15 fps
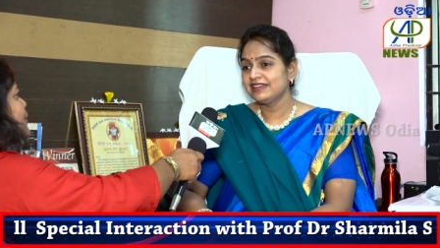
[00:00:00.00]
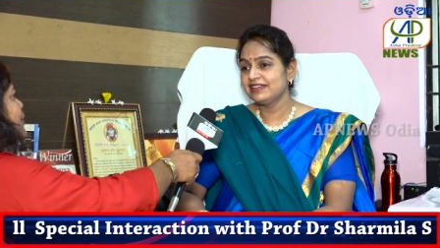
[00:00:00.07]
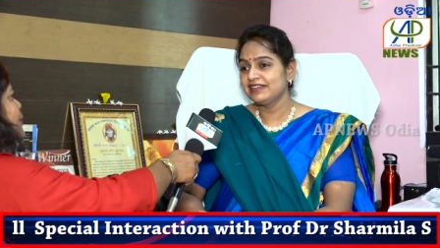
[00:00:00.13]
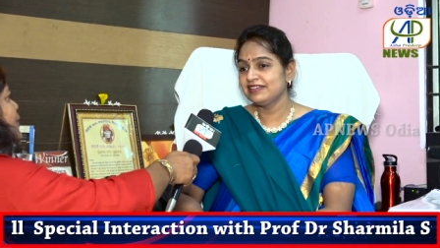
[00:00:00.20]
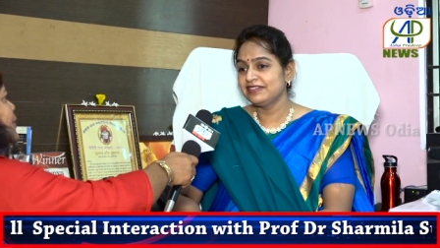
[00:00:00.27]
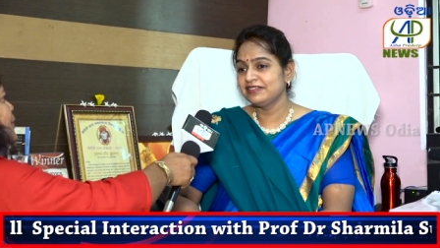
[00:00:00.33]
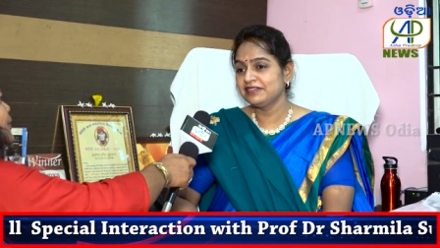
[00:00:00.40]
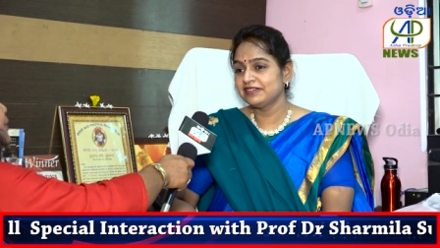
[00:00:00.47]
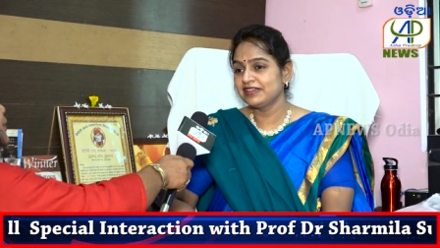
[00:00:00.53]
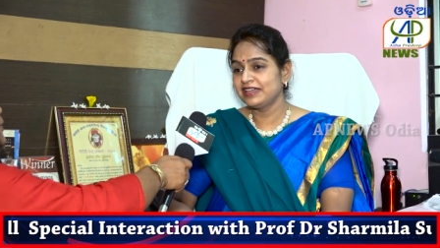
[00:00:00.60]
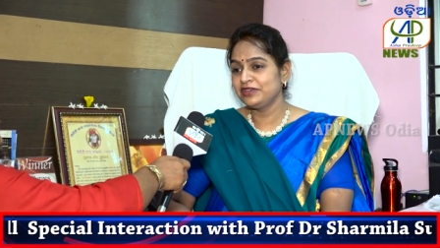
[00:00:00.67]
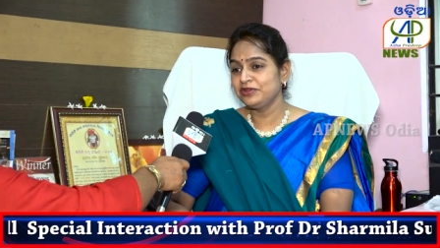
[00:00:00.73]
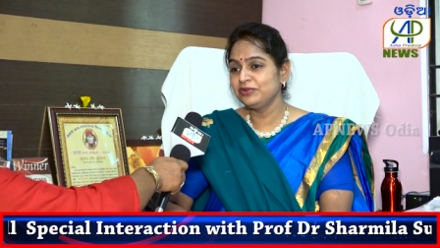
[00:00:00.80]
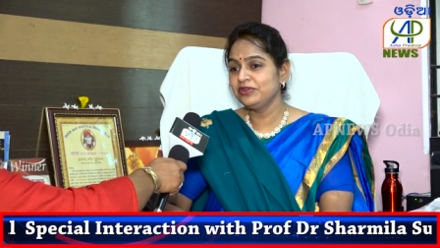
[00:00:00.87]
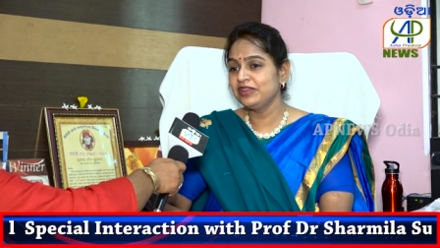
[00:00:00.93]

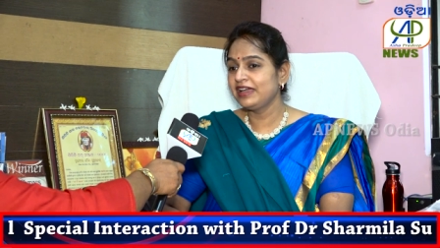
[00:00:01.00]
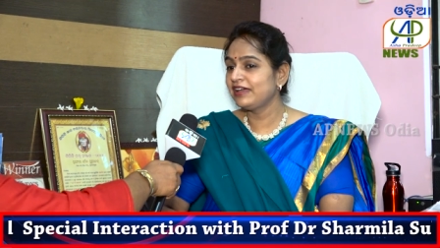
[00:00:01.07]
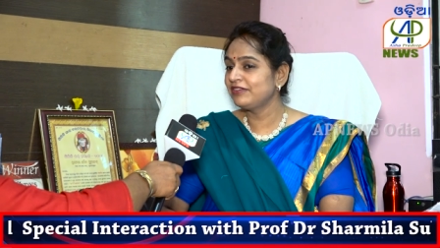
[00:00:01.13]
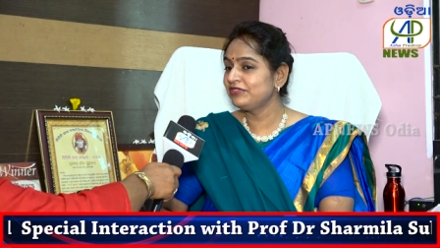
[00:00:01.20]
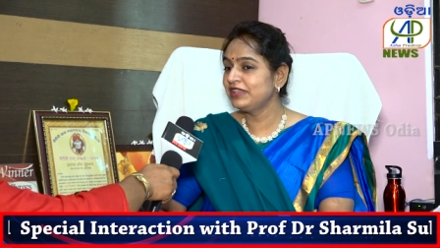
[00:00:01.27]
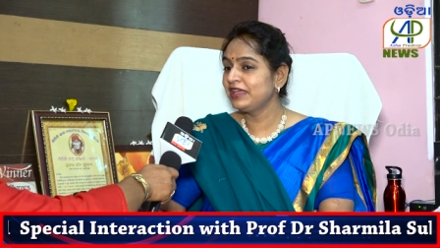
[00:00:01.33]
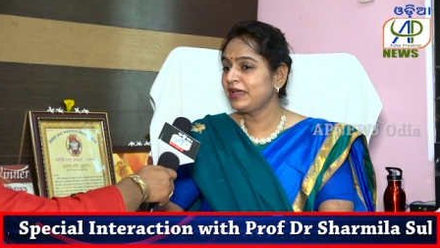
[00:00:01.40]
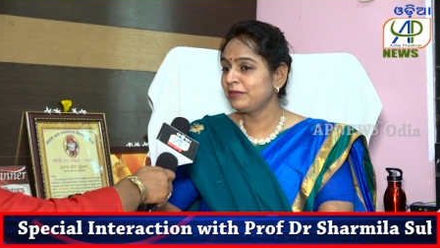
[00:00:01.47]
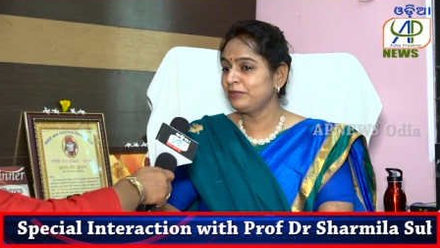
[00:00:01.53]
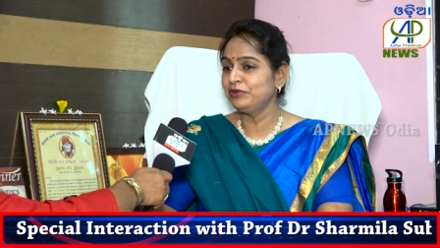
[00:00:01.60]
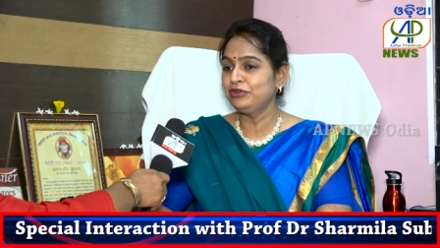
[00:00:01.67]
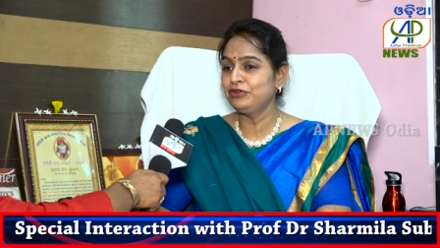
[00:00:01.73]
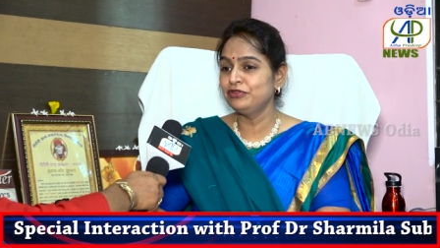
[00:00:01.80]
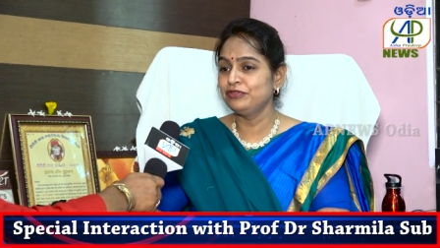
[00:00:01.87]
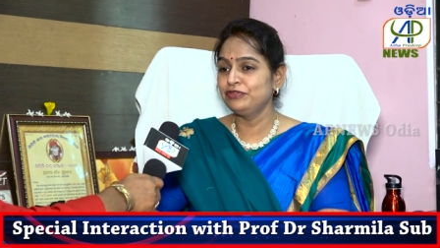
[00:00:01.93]
I don't have the
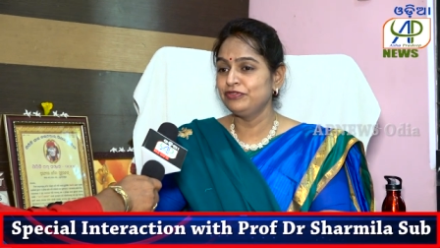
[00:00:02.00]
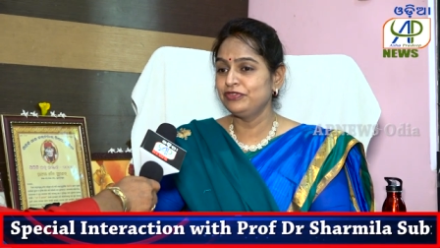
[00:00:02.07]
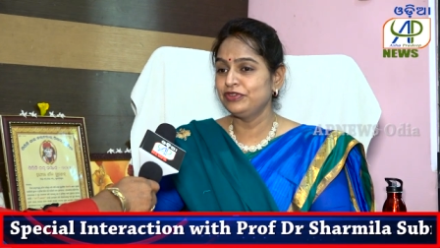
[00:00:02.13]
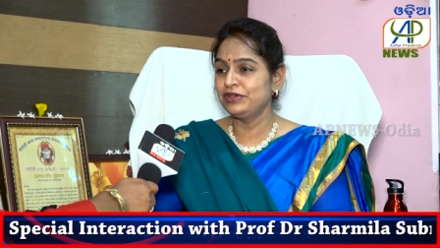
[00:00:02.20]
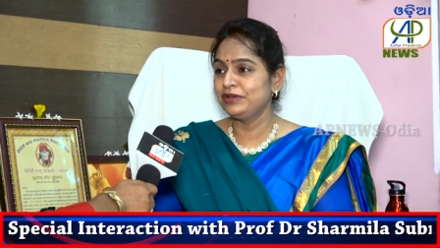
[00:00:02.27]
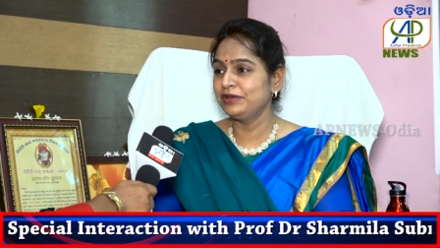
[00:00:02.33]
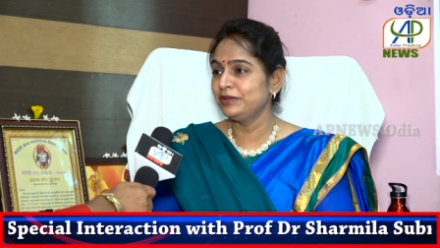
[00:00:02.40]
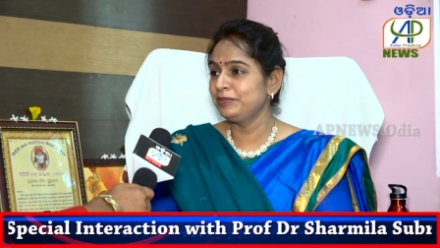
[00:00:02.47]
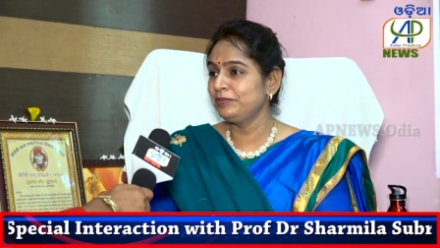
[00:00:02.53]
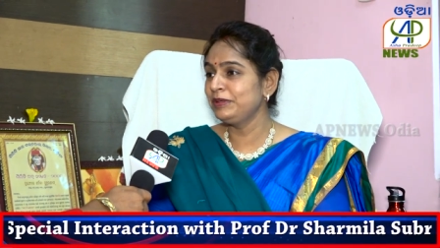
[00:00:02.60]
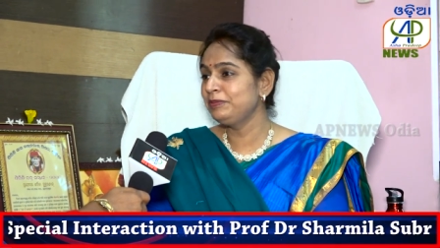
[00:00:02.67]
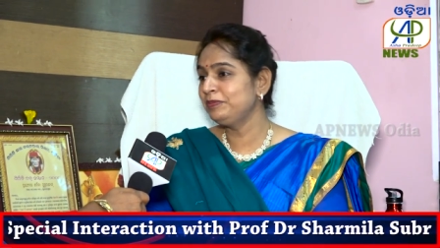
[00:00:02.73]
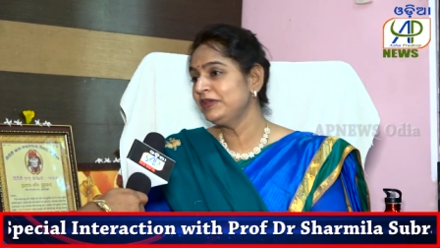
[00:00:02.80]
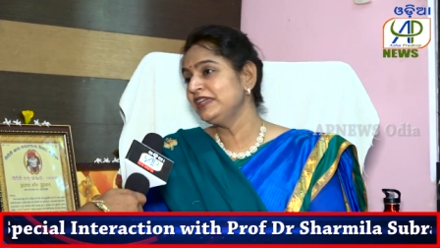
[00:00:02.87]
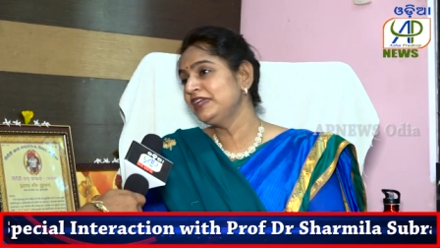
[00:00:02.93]
habit of
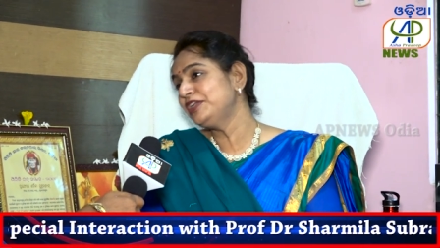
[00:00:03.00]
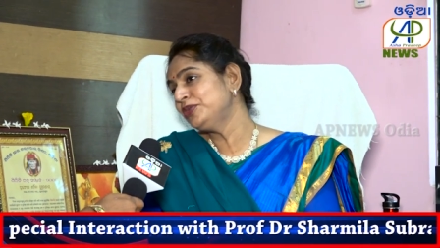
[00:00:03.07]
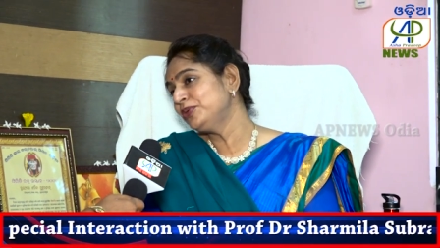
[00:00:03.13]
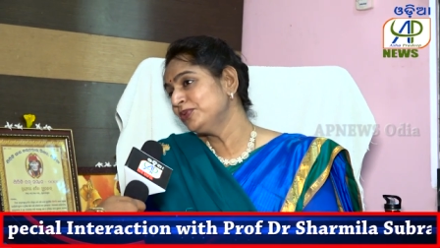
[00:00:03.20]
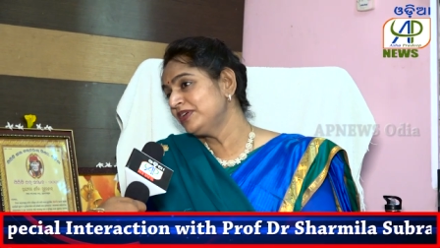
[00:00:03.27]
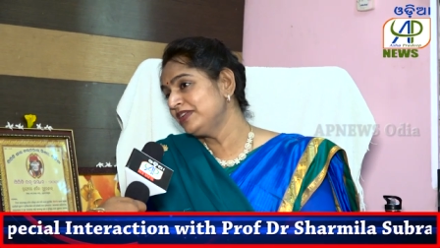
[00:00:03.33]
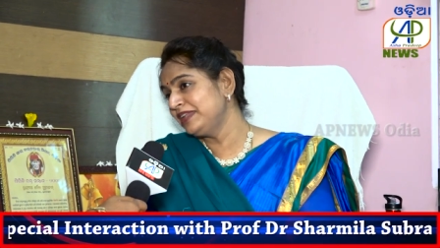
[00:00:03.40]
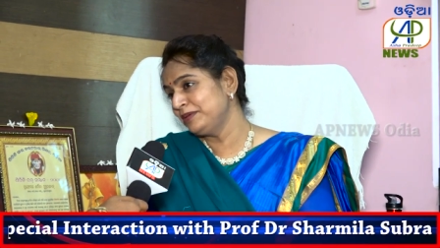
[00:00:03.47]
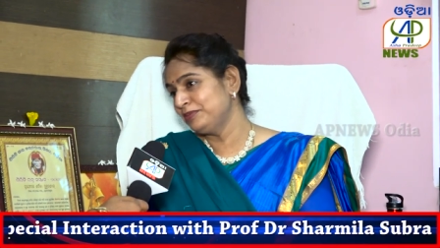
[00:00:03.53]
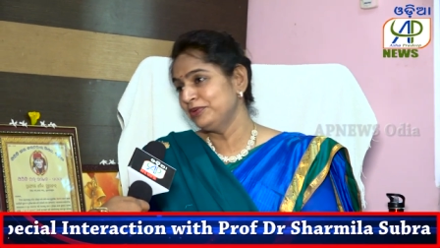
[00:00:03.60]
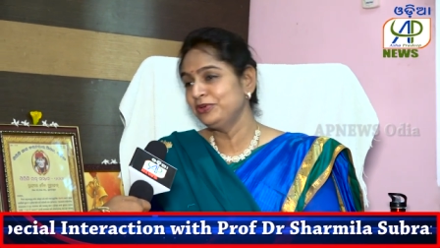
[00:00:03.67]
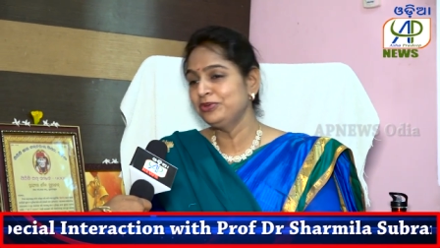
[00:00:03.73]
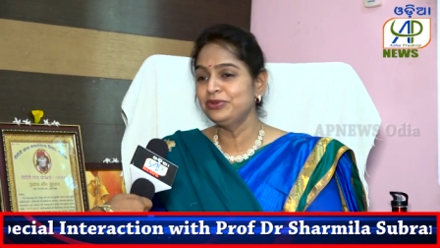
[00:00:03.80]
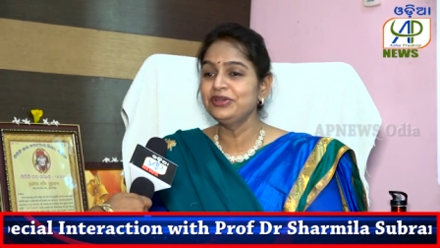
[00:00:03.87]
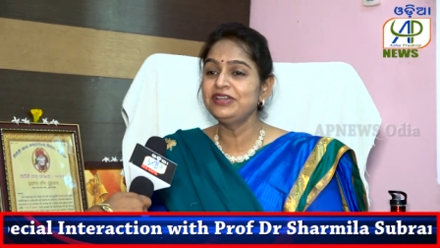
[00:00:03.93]
peeping into the
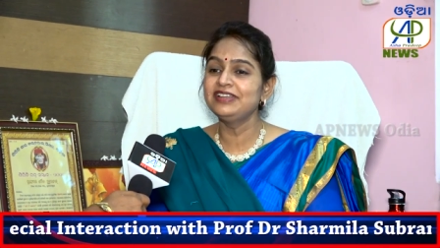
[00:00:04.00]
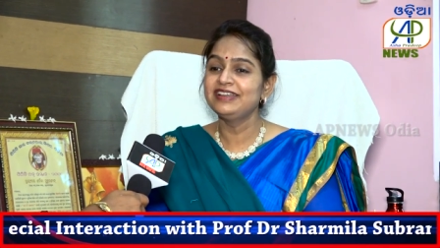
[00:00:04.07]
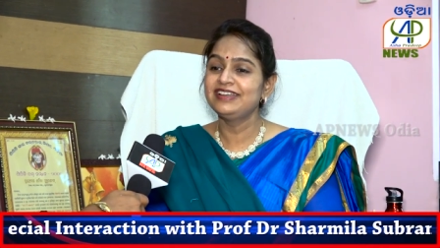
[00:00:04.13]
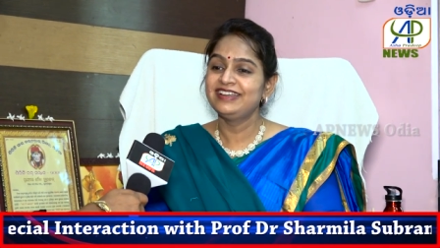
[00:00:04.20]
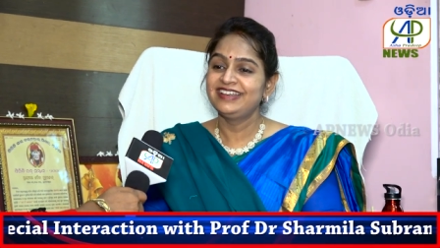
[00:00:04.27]
neighborhood.